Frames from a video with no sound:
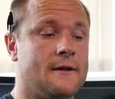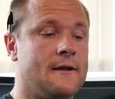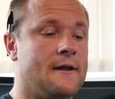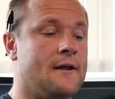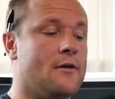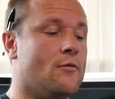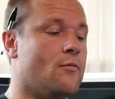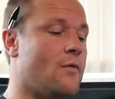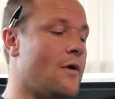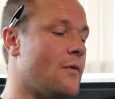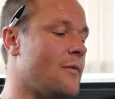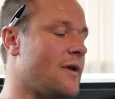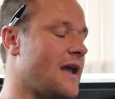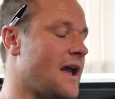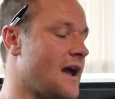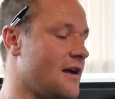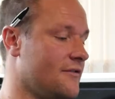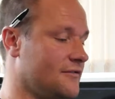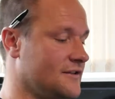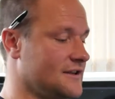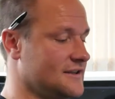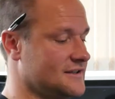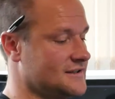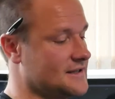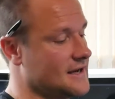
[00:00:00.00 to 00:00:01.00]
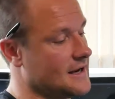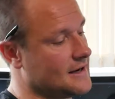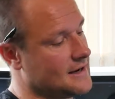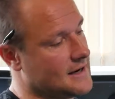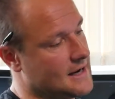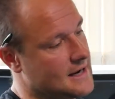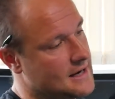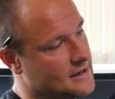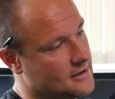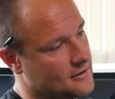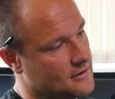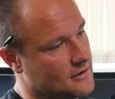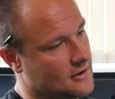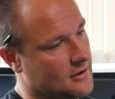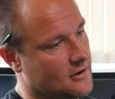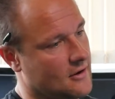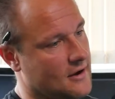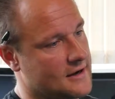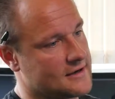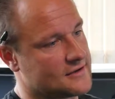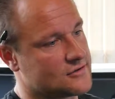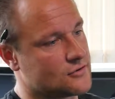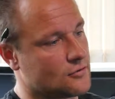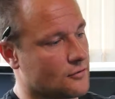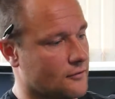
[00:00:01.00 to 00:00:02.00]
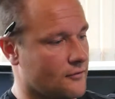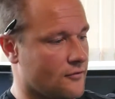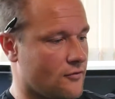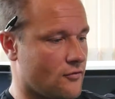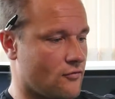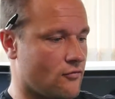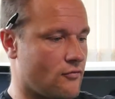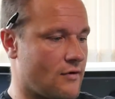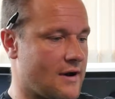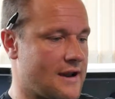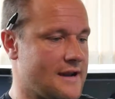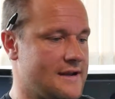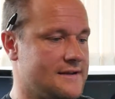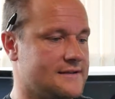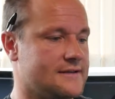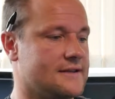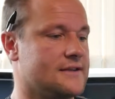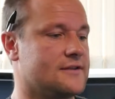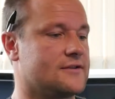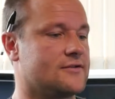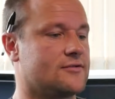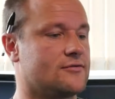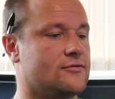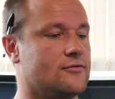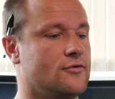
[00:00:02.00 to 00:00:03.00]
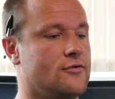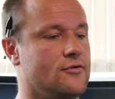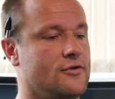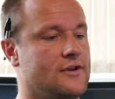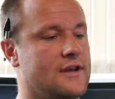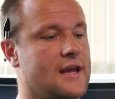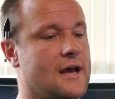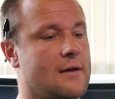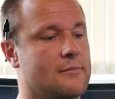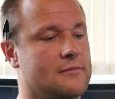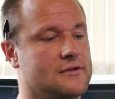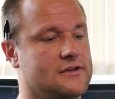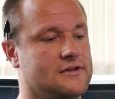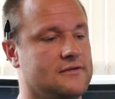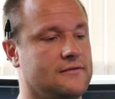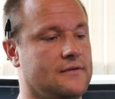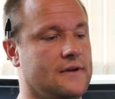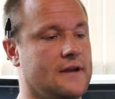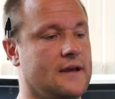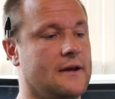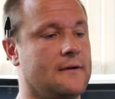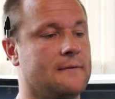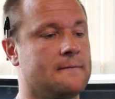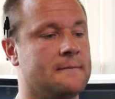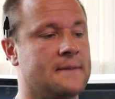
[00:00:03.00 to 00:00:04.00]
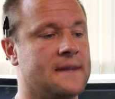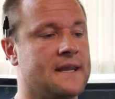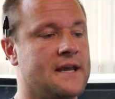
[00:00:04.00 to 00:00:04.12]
When we have this technique and the light sort of grazes through the atmosphere,